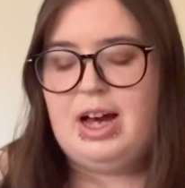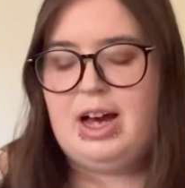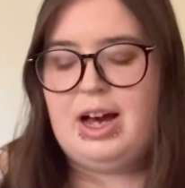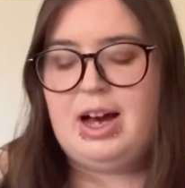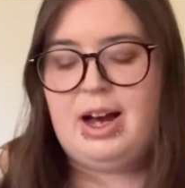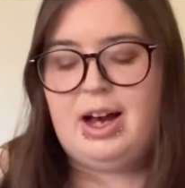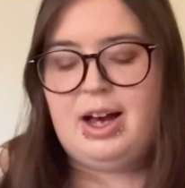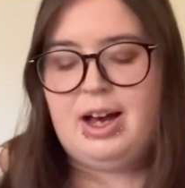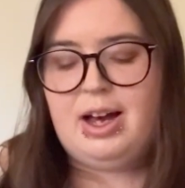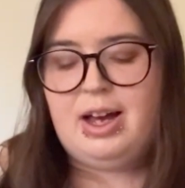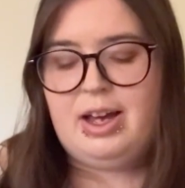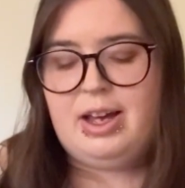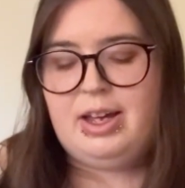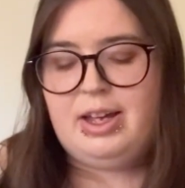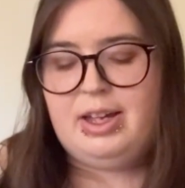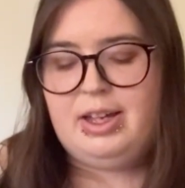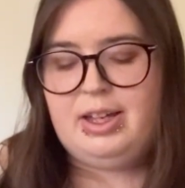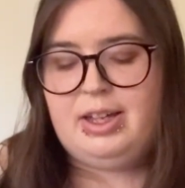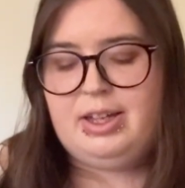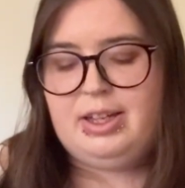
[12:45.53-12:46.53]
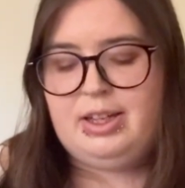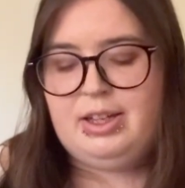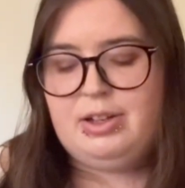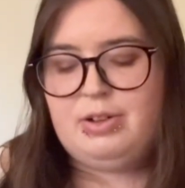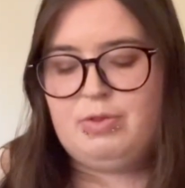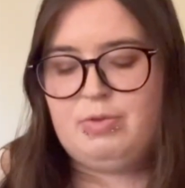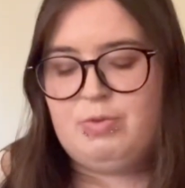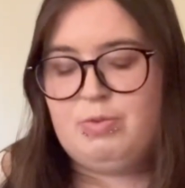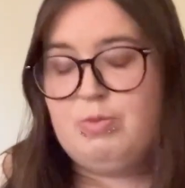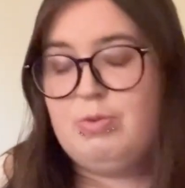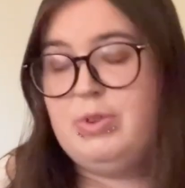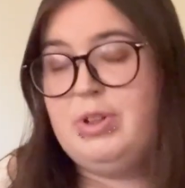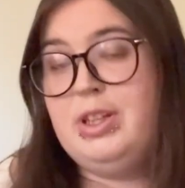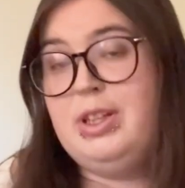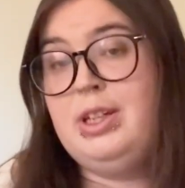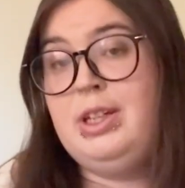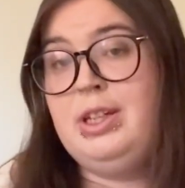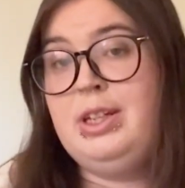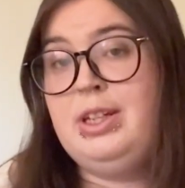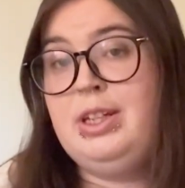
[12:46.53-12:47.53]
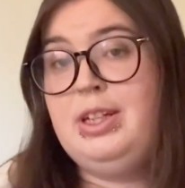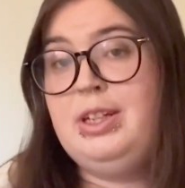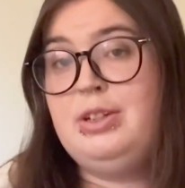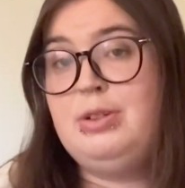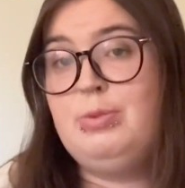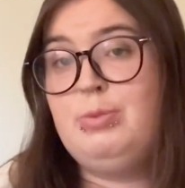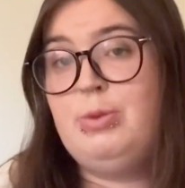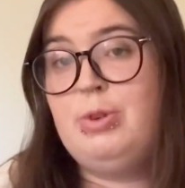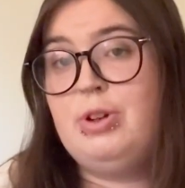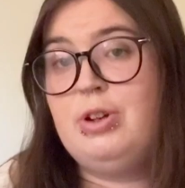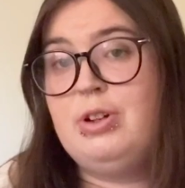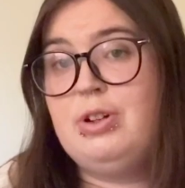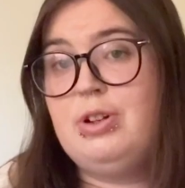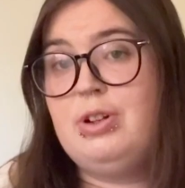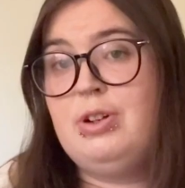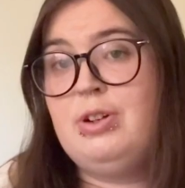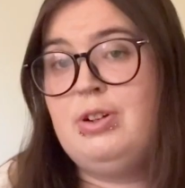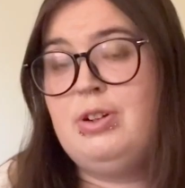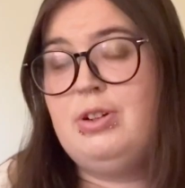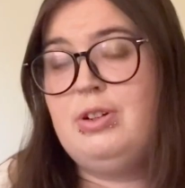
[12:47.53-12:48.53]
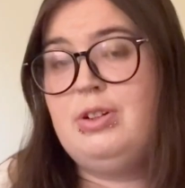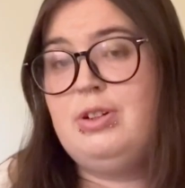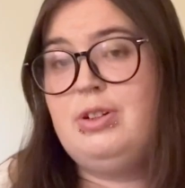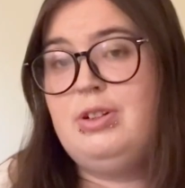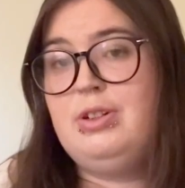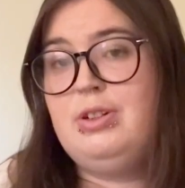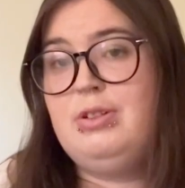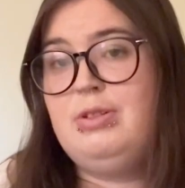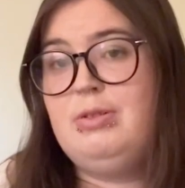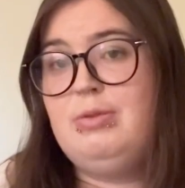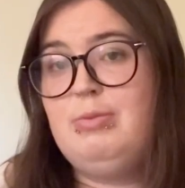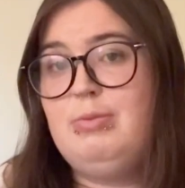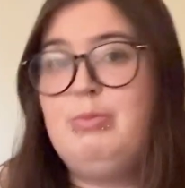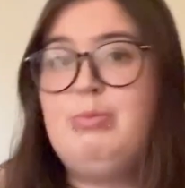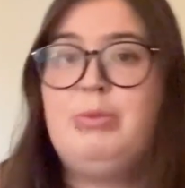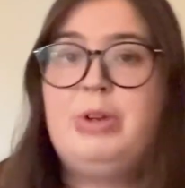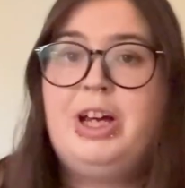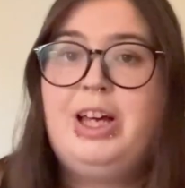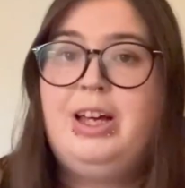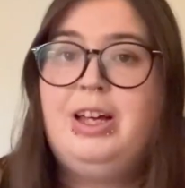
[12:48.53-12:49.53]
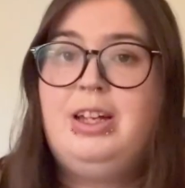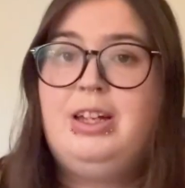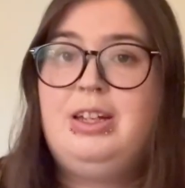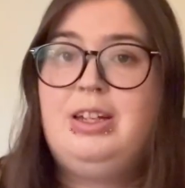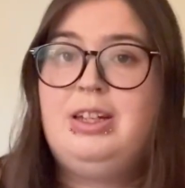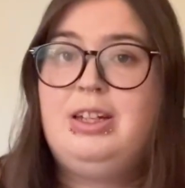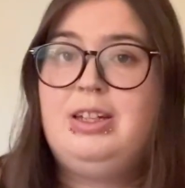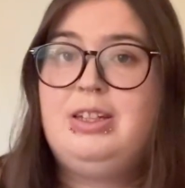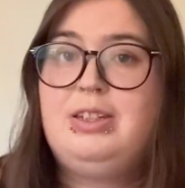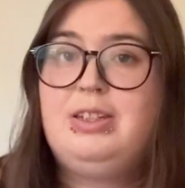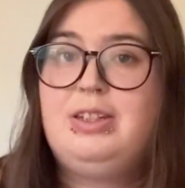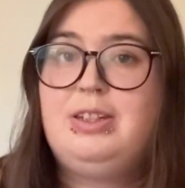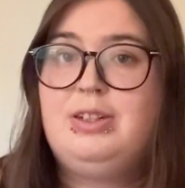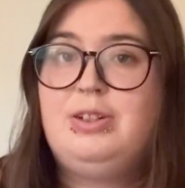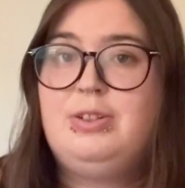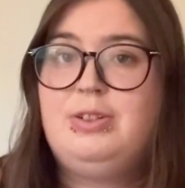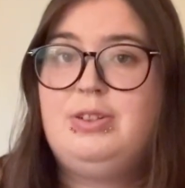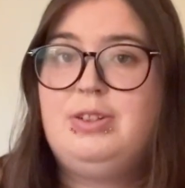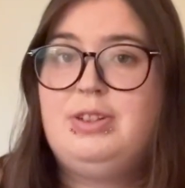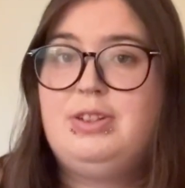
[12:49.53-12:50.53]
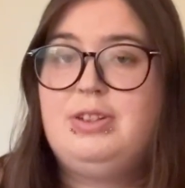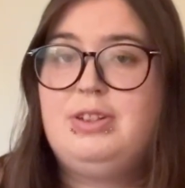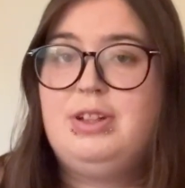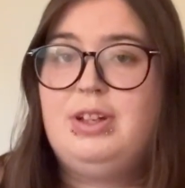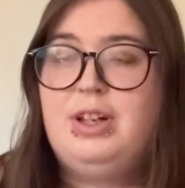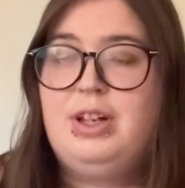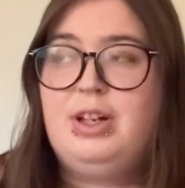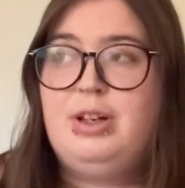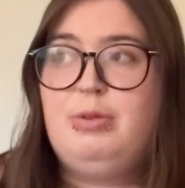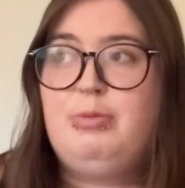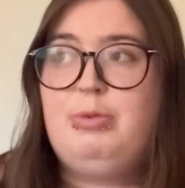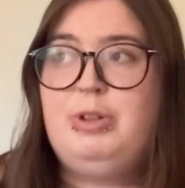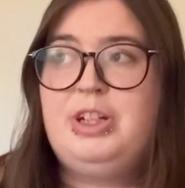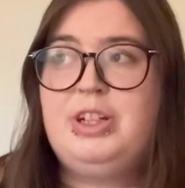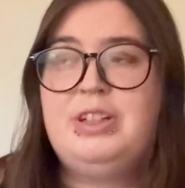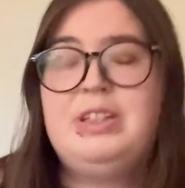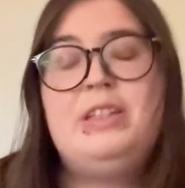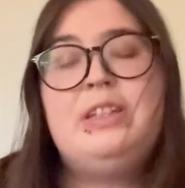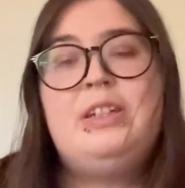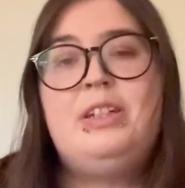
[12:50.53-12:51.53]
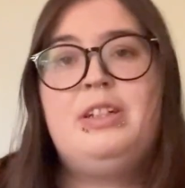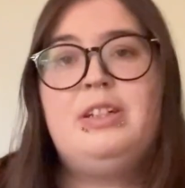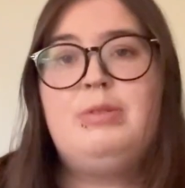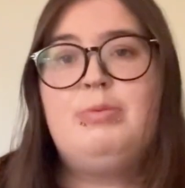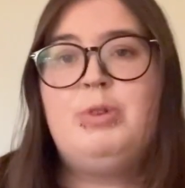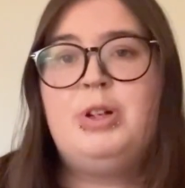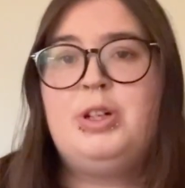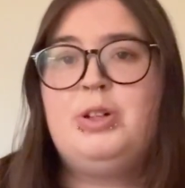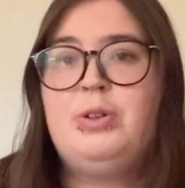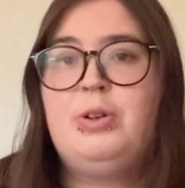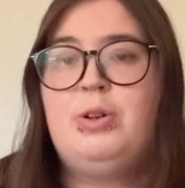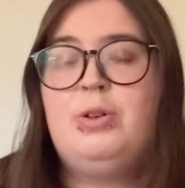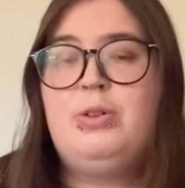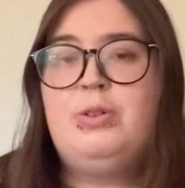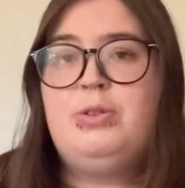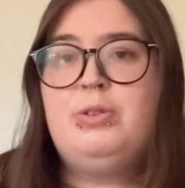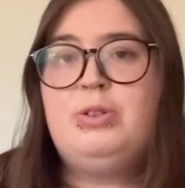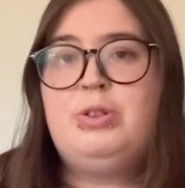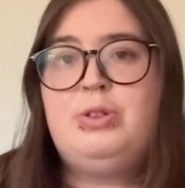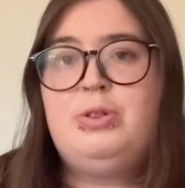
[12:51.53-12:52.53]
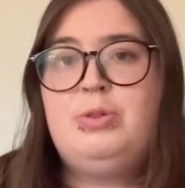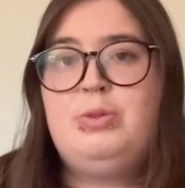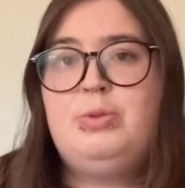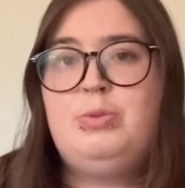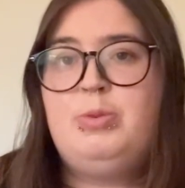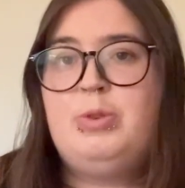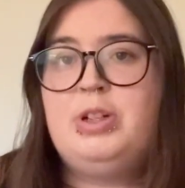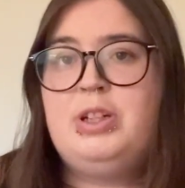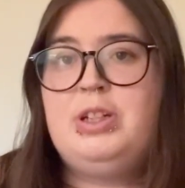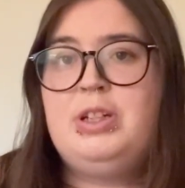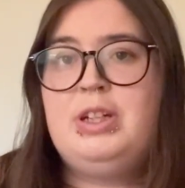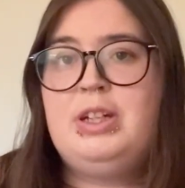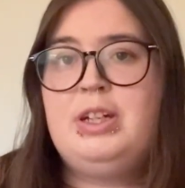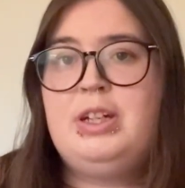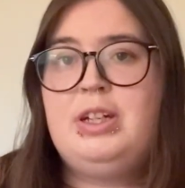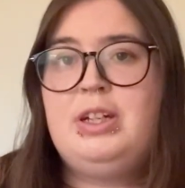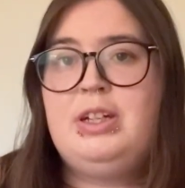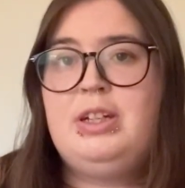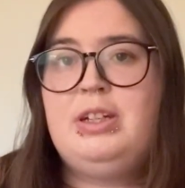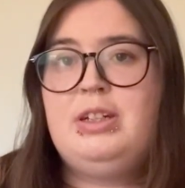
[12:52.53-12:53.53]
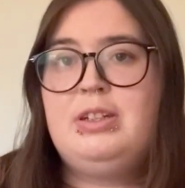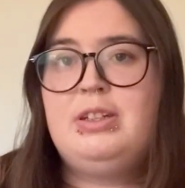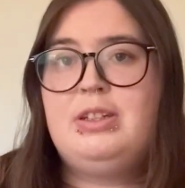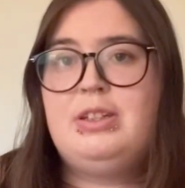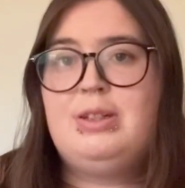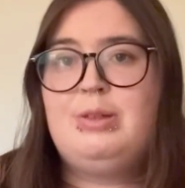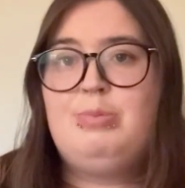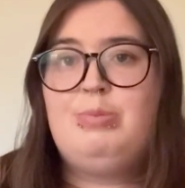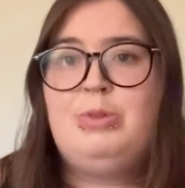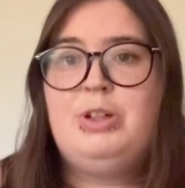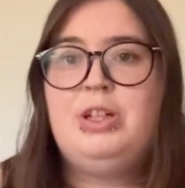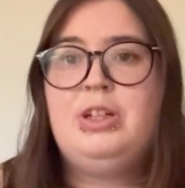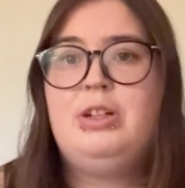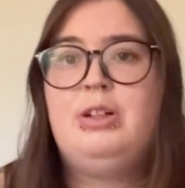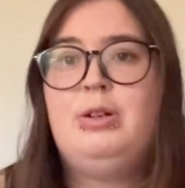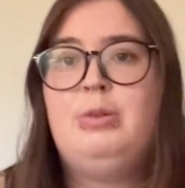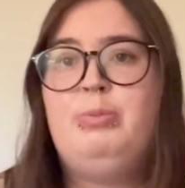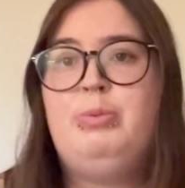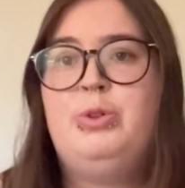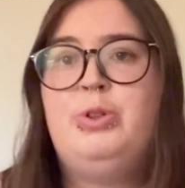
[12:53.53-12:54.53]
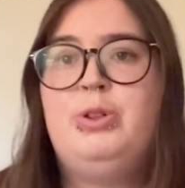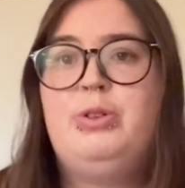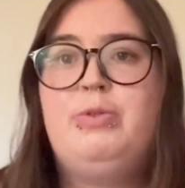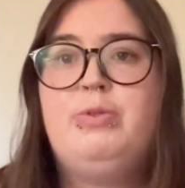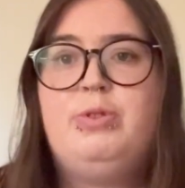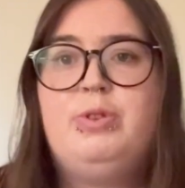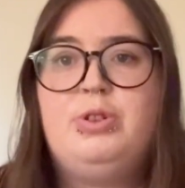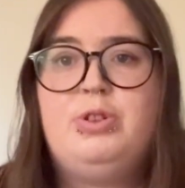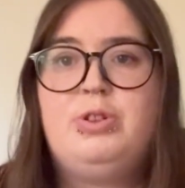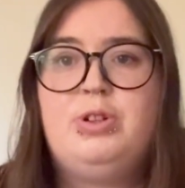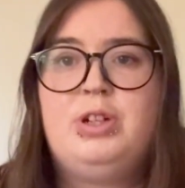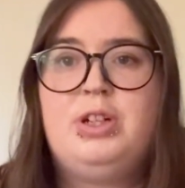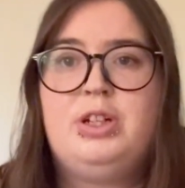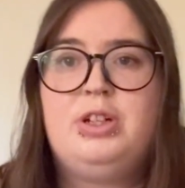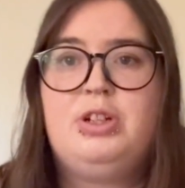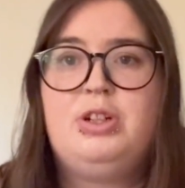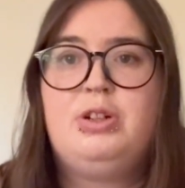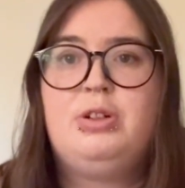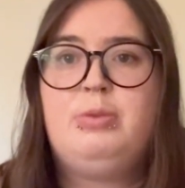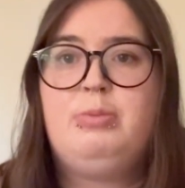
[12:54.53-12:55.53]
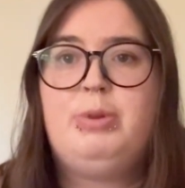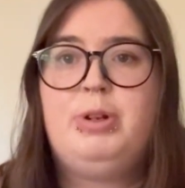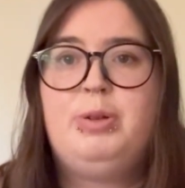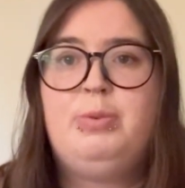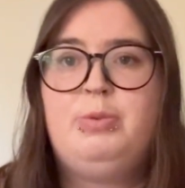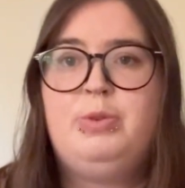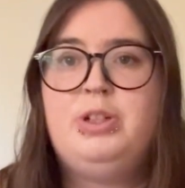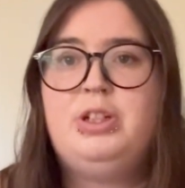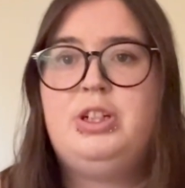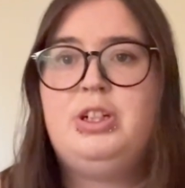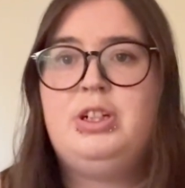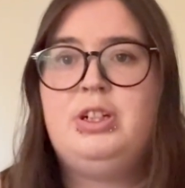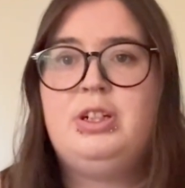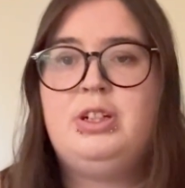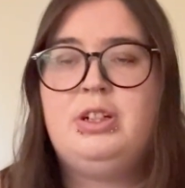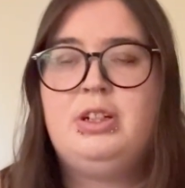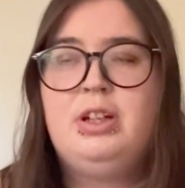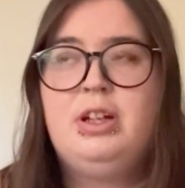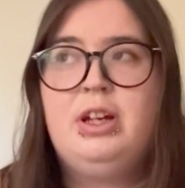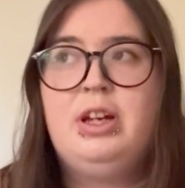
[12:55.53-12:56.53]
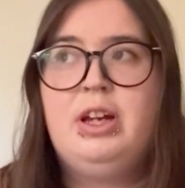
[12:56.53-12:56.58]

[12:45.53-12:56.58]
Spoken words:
I really need to work on my editing skills because it is my goal to one day submit a book for traditional publishing,